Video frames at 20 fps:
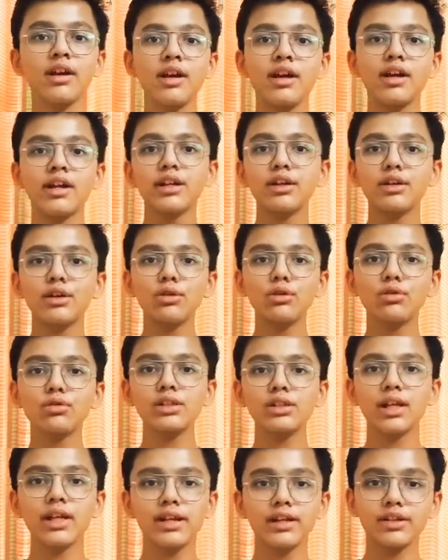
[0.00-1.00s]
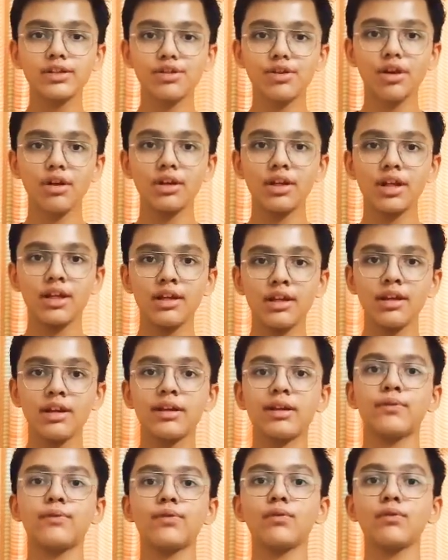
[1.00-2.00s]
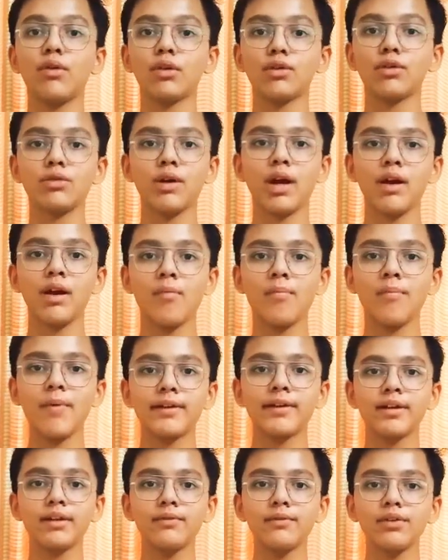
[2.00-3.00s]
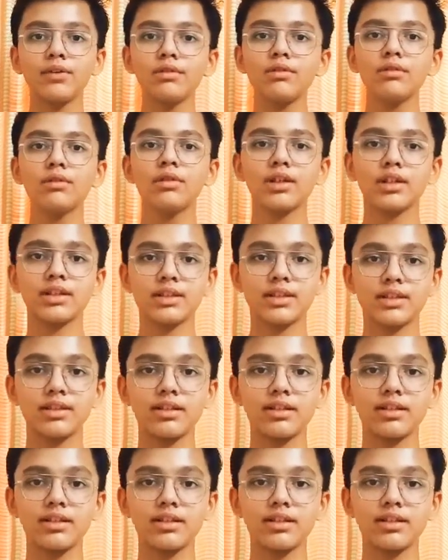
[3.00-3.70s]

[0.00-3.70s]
It looks like a trolley. If you want to have a better view, it's